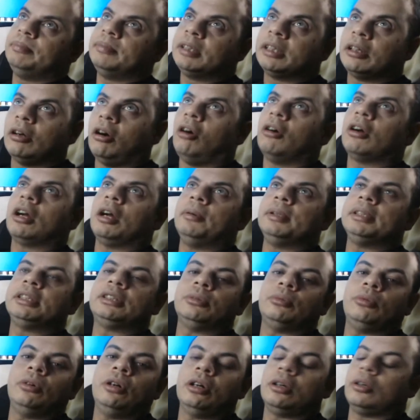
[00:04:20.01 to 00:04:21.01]
can't go into
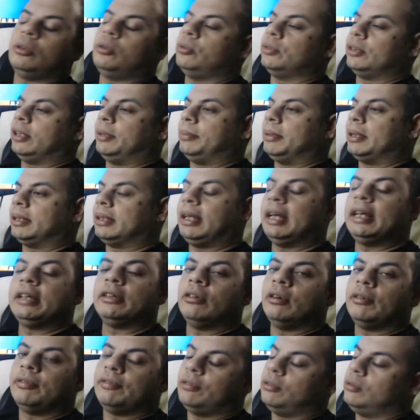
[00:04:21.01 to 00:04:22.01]
work or they've been laid
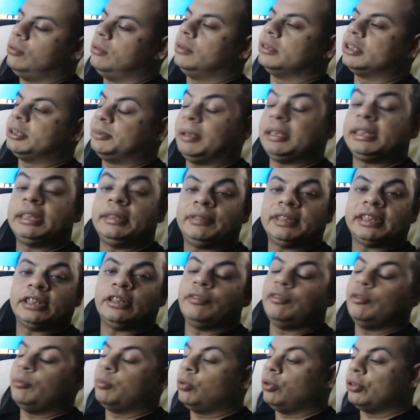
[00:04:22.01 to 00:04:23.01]
off, or especially if you're
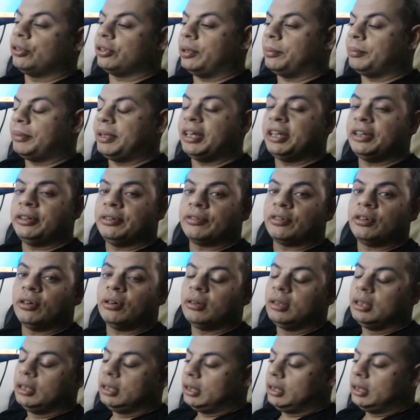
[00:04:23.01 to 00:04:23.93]
self-employed like me and you've got